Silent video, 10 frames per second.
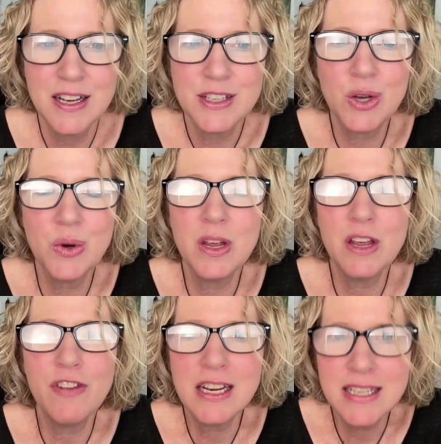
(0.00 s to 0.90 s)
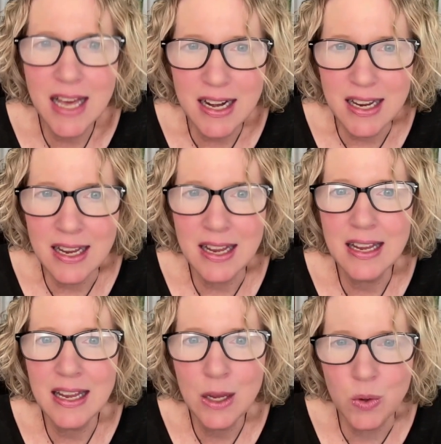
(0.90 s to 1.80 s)
So if identity
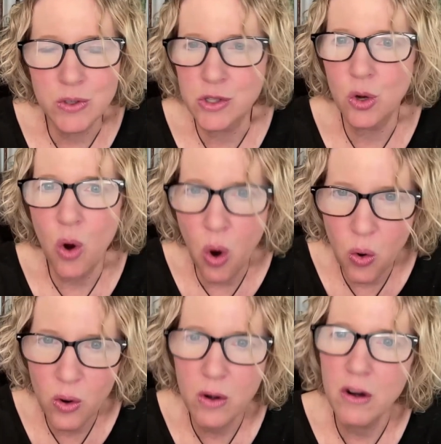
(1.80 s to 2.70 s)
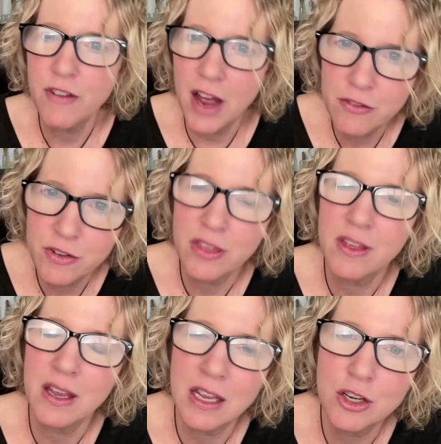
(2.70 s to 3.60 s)
equals the core of
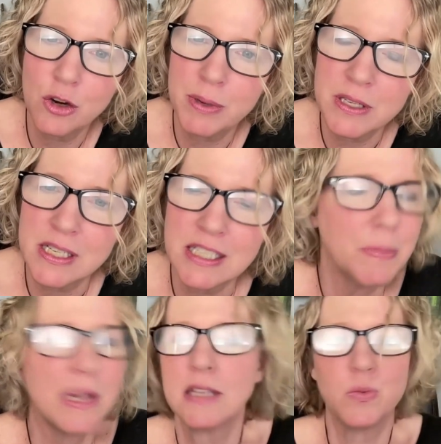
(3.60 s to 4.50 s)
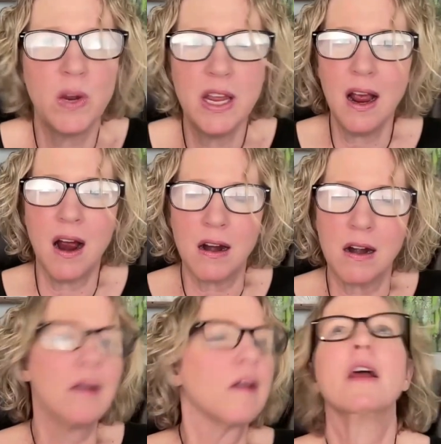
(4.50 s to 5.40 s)
everything in your business, because we are,